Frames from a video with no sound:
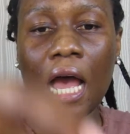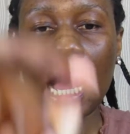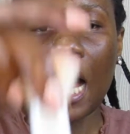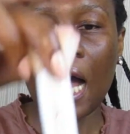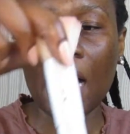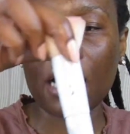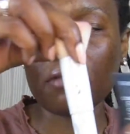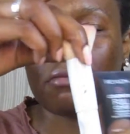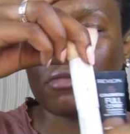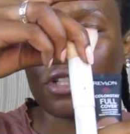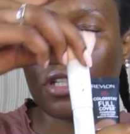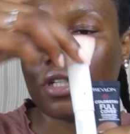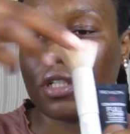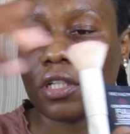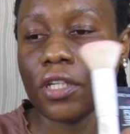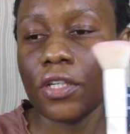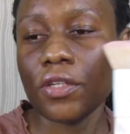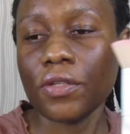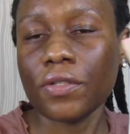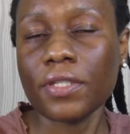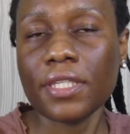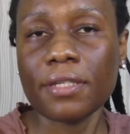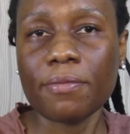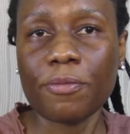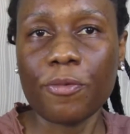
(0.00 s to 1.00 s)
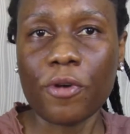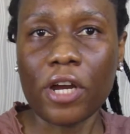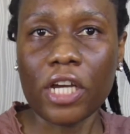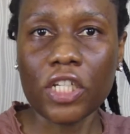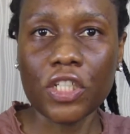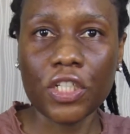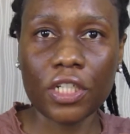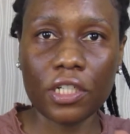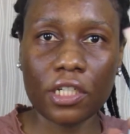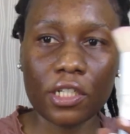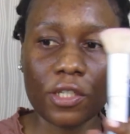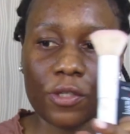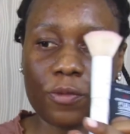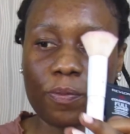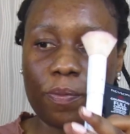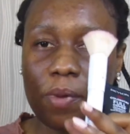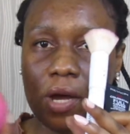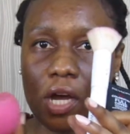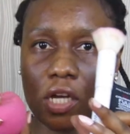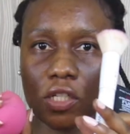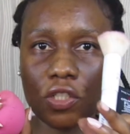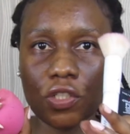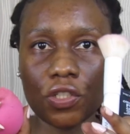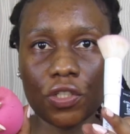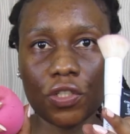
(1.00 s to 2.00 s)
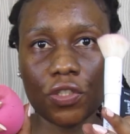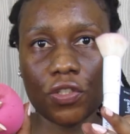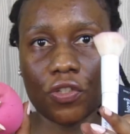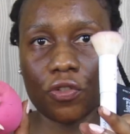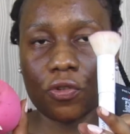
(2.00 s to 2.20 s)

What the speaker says: I'm gonna use a brush and a sponge